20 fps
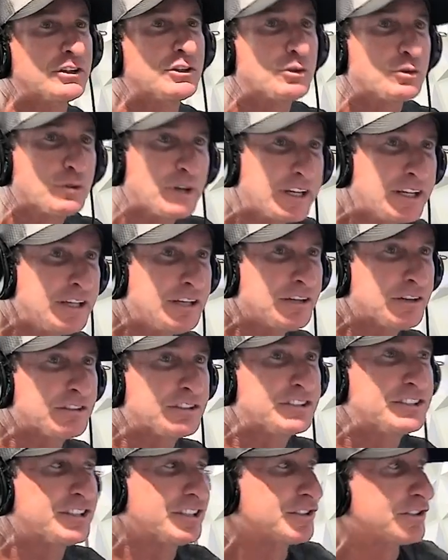agreeing or
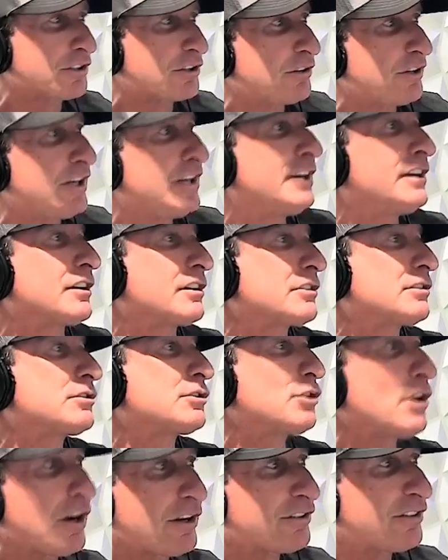disagreeing
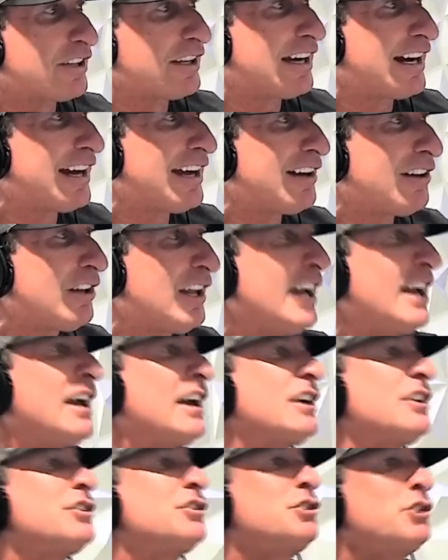across the aisle.
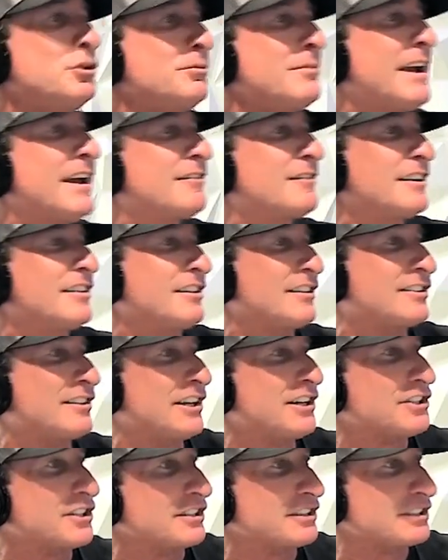You make the
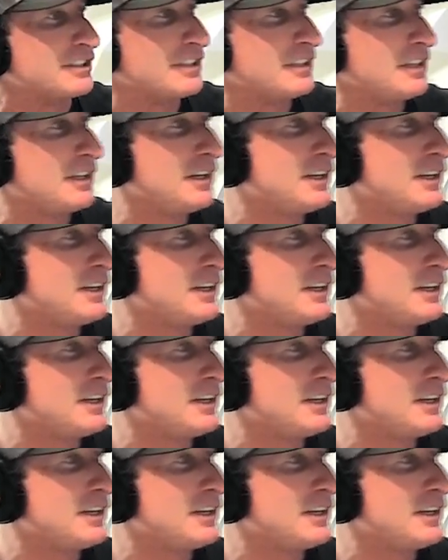decisions.